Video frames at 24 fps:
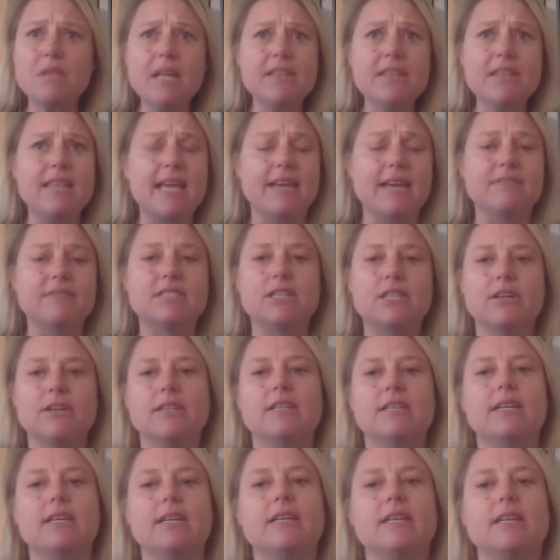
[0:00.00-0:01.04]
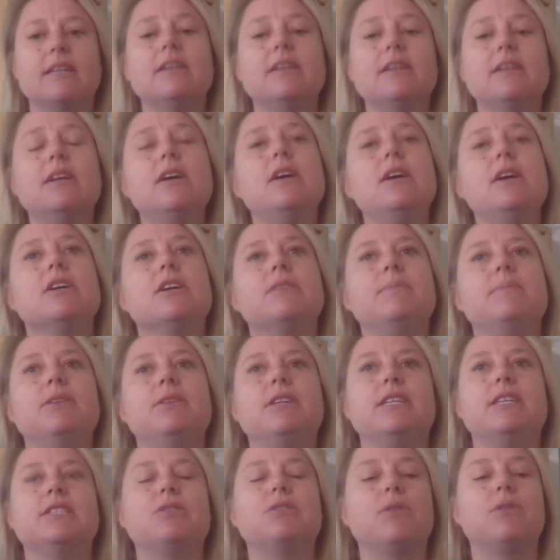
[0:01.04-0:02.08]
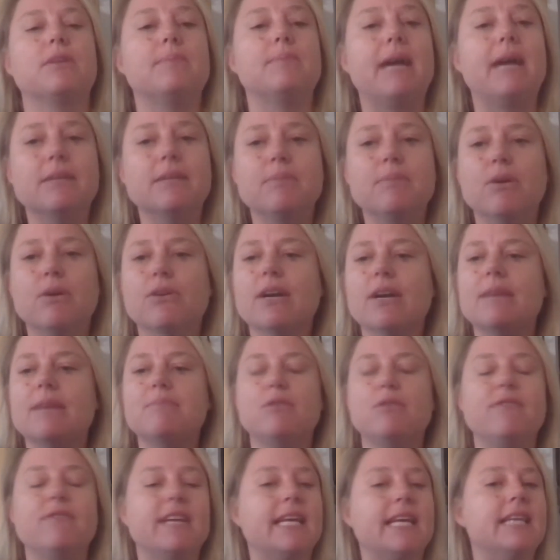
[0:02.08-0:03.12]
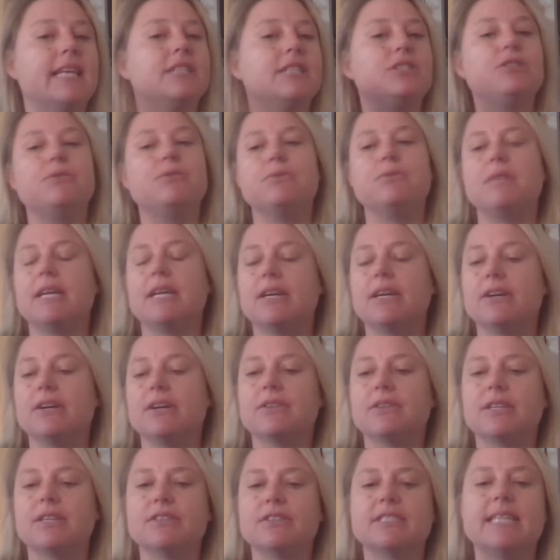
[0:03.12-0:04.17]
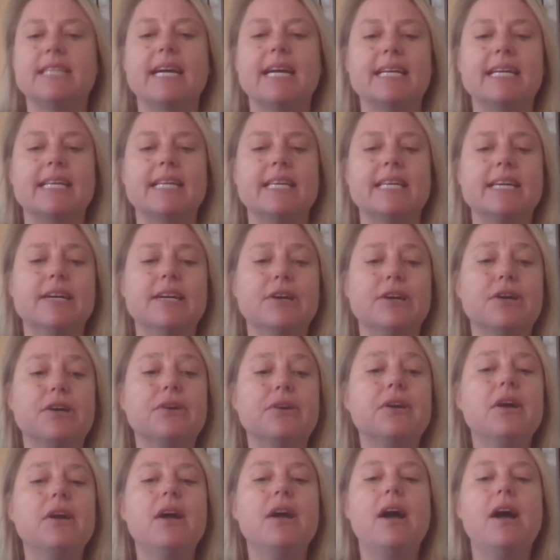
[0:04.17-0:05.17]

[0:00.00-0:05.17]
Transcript: They have started a community solar pilot program moving into their second year.